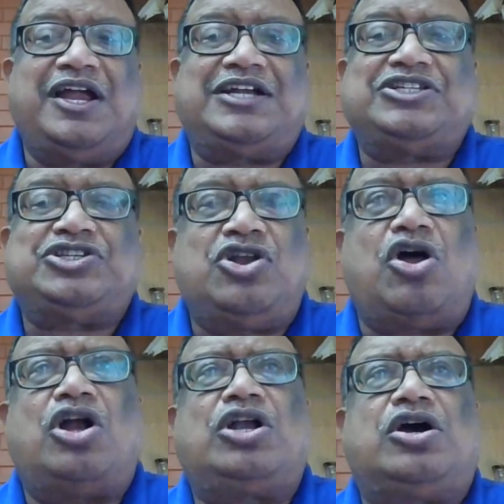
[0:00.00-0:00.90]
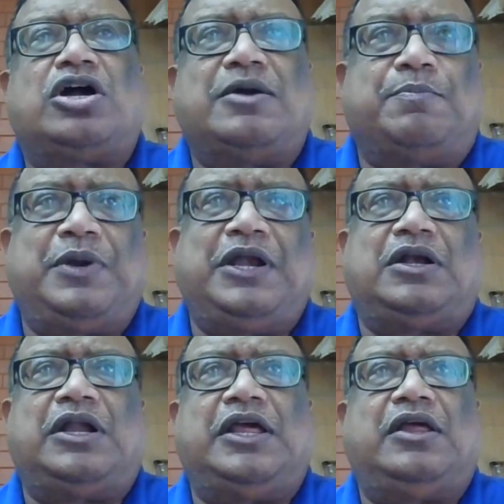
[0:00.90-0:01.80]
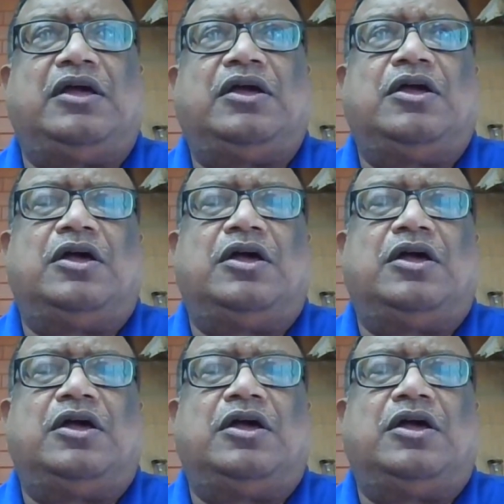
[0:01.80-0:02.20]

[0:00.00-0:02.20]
It is not a completely